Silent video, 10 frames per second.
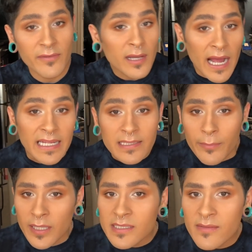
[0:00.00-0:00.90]
forgot to
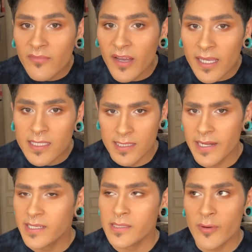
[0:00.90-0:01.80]
put some fucking
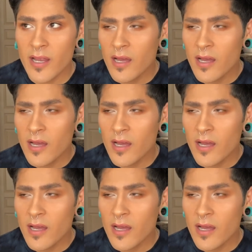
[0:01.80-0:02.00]
setting spray